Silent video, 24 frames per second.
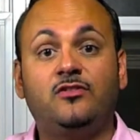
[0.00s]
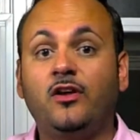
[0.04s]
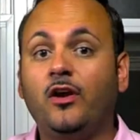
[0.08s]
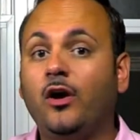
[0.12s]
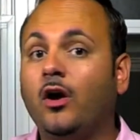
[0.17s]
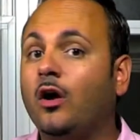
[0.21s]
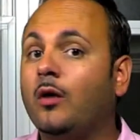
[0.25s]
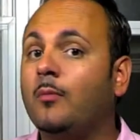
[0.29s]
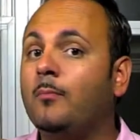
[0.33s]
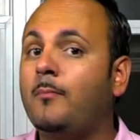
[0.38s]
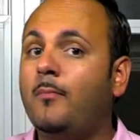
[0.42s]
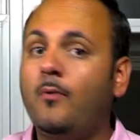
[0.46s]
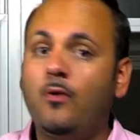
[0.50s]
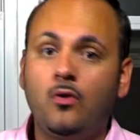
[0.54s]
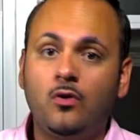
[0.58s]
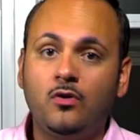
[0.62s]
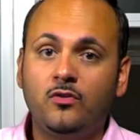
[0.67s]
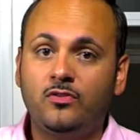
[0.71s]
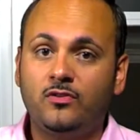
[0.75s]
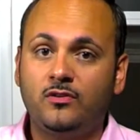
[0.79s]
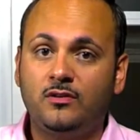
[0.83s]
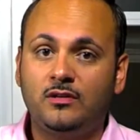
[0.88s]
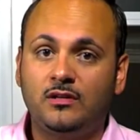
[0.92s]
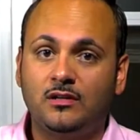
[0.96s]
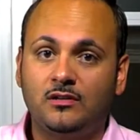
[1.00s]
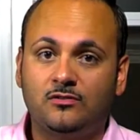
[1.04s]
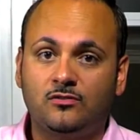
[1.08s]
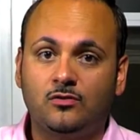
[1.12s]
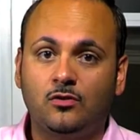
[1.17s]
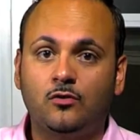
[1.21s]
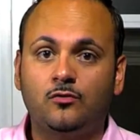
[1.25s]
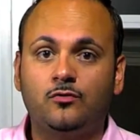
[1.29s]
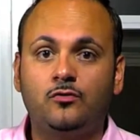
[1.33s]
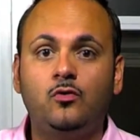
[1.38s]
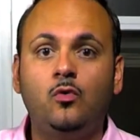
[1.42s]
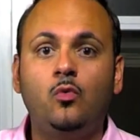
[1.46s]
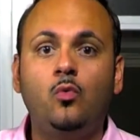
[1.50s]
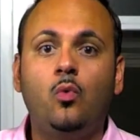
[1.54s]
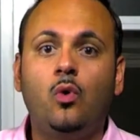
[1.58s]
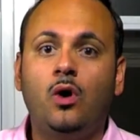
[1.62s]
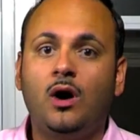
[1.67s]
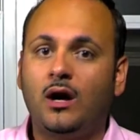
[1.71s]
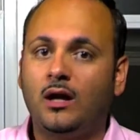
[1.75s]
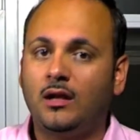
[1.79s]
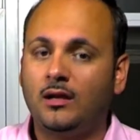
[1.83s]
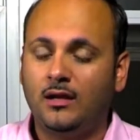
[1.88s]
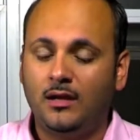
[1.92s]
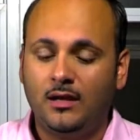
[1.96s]
There are more than this. So if you
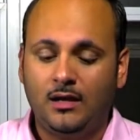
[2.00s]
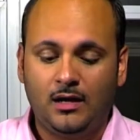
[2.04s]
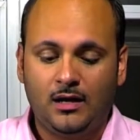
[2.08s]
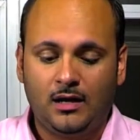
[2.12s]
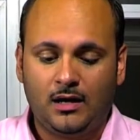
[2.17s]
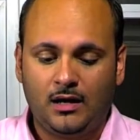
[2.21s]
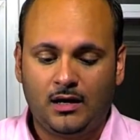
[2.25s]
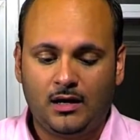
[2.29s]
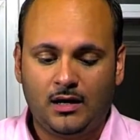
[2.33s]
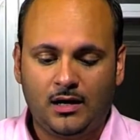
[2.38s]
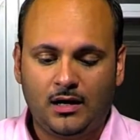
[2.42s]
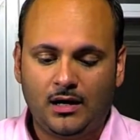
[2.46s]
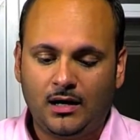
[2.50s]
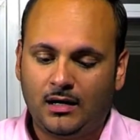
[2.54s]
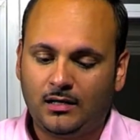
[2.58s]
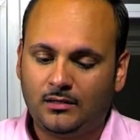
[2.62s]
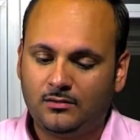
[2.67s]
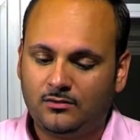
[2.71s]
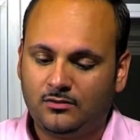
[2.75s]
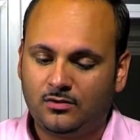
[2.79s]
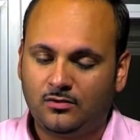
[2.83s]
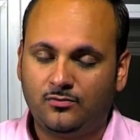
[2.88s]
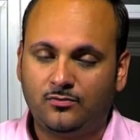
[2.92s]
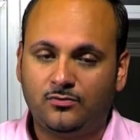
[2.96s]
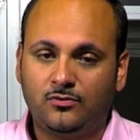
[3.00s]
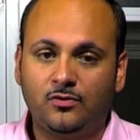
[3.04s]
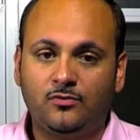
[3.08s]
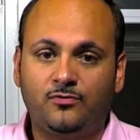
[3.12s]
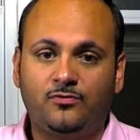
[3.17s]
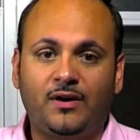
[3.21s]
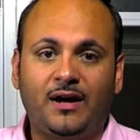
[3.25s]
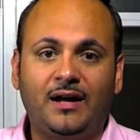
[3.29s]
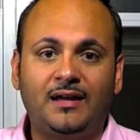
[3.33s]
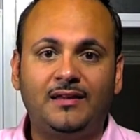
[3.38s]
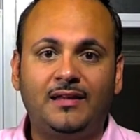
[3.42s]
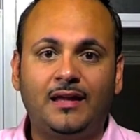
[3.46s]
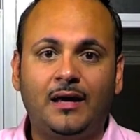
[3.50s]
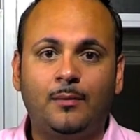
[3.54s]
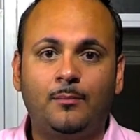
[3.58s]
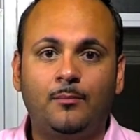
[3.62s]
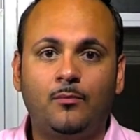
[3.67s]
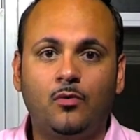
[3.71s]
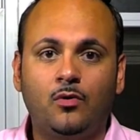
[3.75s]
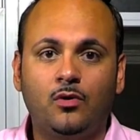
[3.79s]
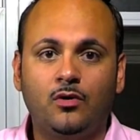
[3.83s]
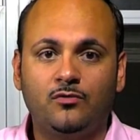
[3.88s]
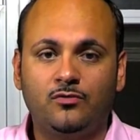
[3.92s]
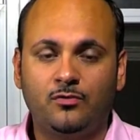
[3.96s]
want to find out
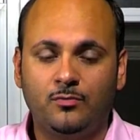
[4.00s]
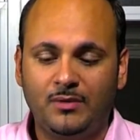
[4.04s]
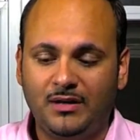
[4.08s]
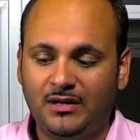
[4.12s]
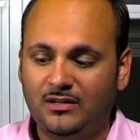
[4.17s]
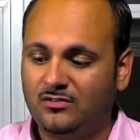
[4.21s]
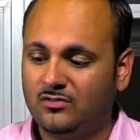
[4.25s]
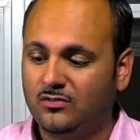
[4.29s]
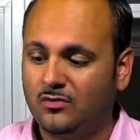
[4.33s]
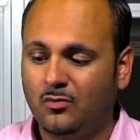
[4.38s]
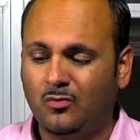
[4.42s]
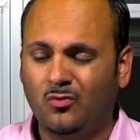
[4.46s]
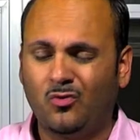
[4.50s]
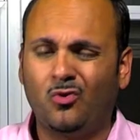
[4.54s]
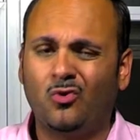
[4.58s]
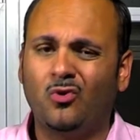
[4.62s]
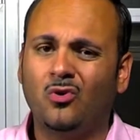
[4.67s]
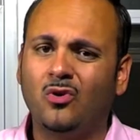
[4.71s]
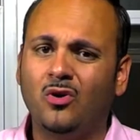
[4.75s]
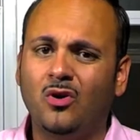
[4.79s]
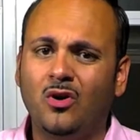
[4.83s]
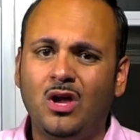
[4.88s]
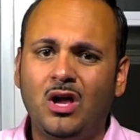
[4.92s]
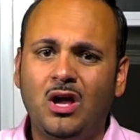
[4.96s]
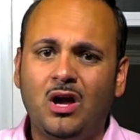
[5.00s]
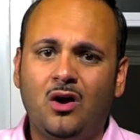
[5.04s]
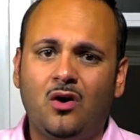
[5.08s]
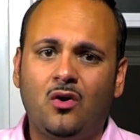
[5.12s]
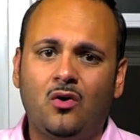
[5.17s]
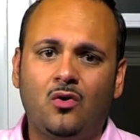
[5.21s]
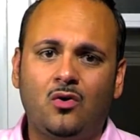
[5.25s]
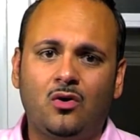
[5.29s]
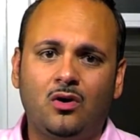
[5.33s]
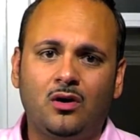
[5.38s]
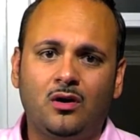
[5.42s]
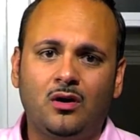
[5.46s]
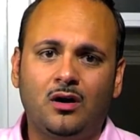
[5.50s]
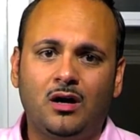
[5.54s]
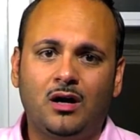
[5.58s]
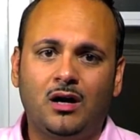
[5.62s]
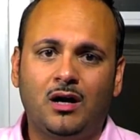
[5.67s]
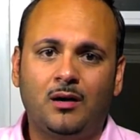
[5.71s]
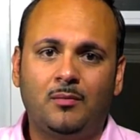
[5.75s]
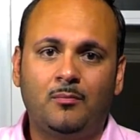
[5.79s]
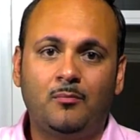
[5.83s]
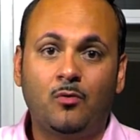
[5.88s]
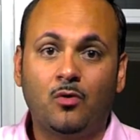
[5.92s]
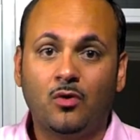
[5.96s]
more information or
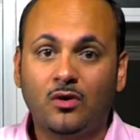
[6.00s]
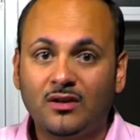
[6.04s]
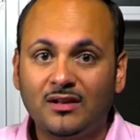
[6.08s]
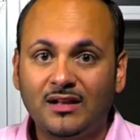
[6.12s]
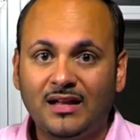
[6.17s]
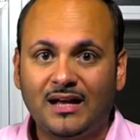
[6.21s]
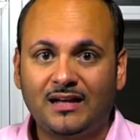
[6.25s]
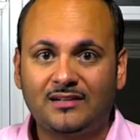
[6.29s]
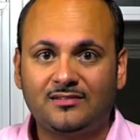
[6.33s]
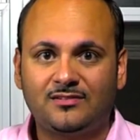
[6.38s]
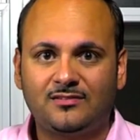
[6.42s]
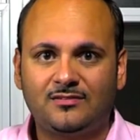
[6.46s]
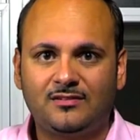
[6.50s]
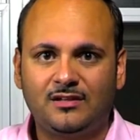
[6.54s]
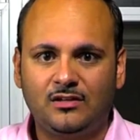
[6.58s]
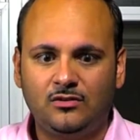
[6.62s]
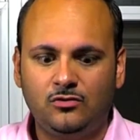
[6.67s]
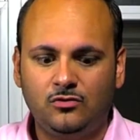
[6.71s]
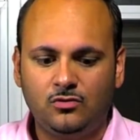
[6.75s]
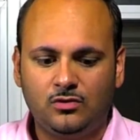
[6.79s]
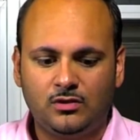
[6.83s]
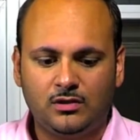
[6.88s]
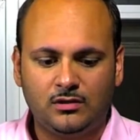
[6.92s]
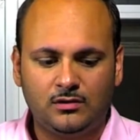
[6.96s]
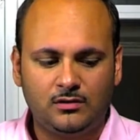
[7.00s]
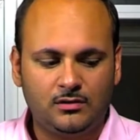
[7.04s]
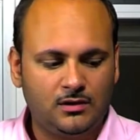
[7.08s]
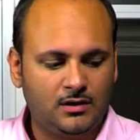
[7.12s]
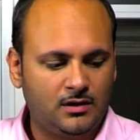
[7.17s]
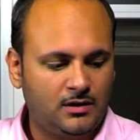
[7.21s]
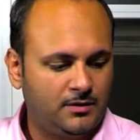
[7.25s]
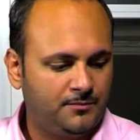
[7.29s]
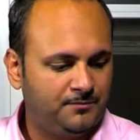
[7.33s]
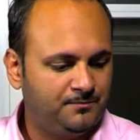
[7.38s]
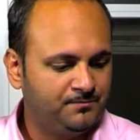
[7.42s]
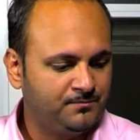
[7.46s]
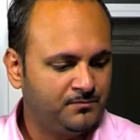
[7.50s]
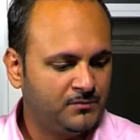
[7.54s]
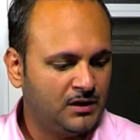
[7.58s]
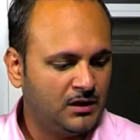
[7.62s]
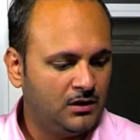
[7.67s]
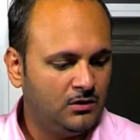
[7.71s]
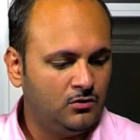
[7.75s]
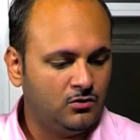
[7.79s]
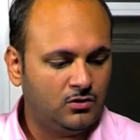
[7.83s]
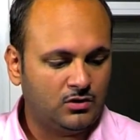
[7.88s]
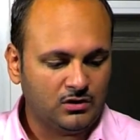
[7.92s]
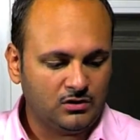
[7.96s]
more glasses that you
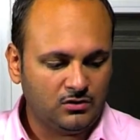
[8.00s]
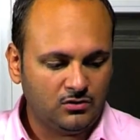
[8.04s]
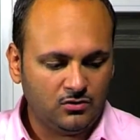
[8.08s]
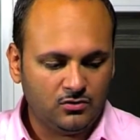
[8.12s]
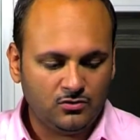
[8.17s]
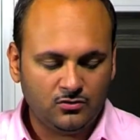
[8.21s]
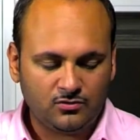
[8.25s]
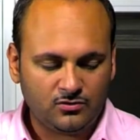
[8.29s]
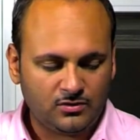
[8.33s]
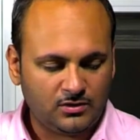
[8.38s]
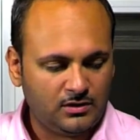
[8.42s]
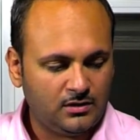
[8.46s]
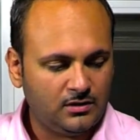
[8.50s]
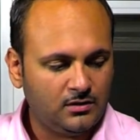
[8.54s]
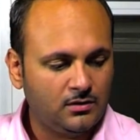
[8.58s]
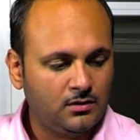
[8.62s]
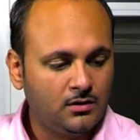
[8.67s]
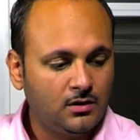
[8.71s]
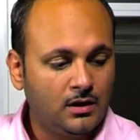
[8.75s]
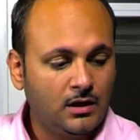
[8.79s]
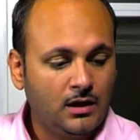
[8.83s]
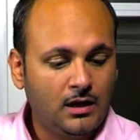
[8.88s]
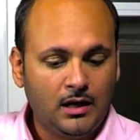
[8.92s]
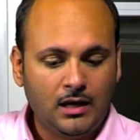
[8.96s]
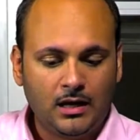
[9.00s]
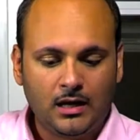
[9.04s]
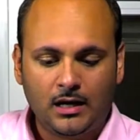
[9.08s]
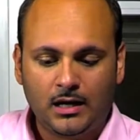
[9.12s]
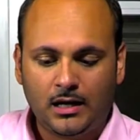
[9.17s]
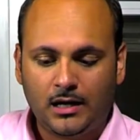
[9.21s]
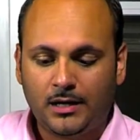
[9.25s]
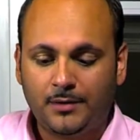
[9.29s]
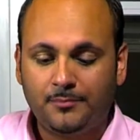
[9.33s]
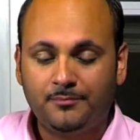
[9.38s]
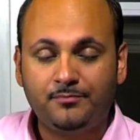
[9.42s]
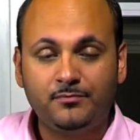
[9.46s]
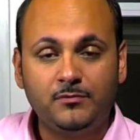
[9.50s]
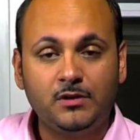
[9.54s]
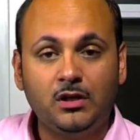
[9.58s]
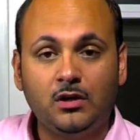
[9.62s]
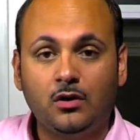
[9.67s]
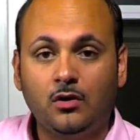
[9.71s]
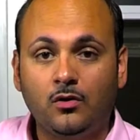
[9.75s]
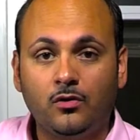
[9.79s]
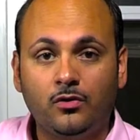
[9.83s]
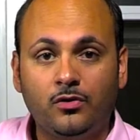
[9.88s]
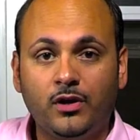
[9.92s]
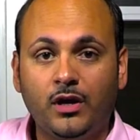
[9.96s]
can use here, you
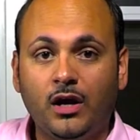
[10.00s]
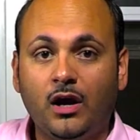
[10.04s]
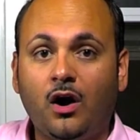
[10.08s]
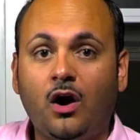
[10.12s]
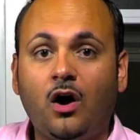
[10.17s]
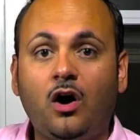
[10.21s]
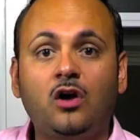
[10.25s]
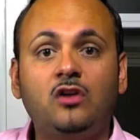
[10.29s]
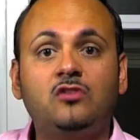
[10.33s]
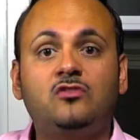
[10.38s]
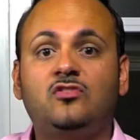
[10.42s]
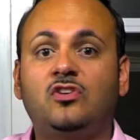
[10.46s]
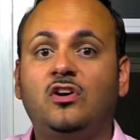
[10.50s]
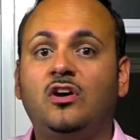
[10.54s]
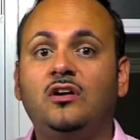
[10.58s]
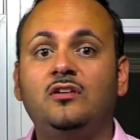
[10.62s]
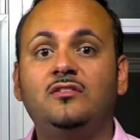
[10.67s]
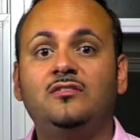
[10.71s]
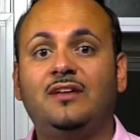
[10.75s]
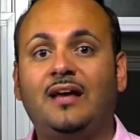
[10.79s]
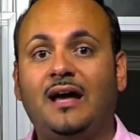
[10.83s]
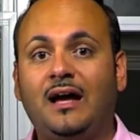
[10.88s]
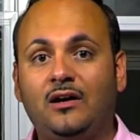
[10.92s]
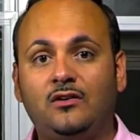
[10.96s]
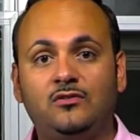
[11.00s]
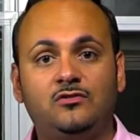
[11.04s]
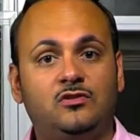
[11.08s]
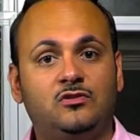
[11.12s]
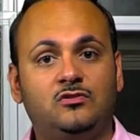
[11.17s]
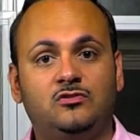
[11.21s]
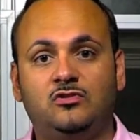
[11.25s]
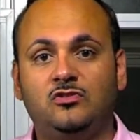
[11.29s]
know, there are tons out there.